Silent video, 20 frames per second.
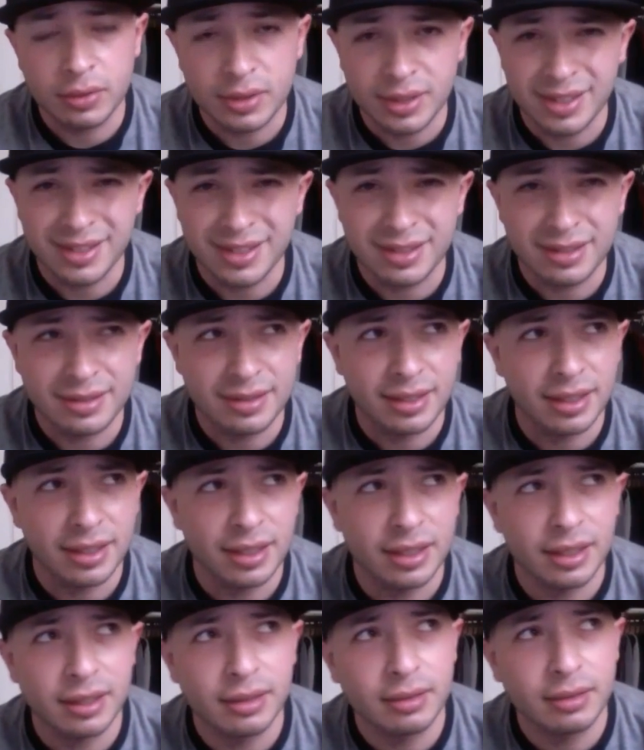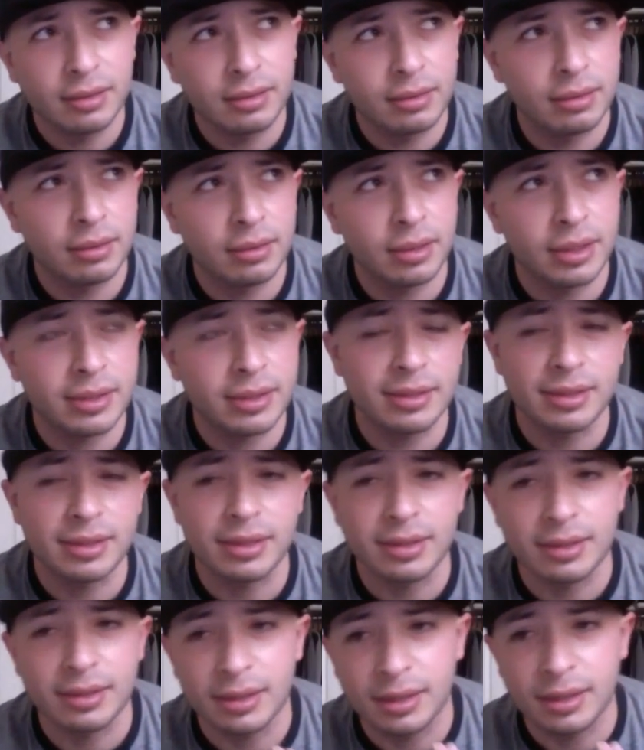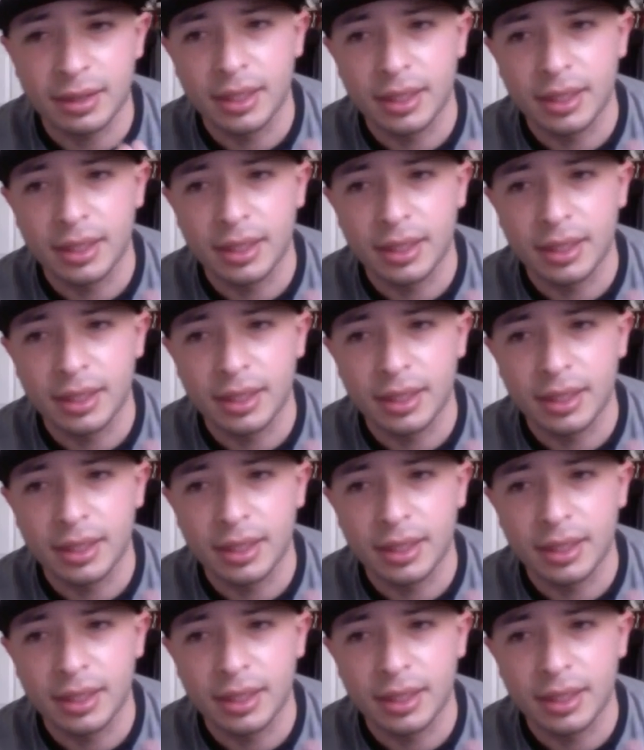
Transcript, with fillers: that's, uh, I guess it's easier.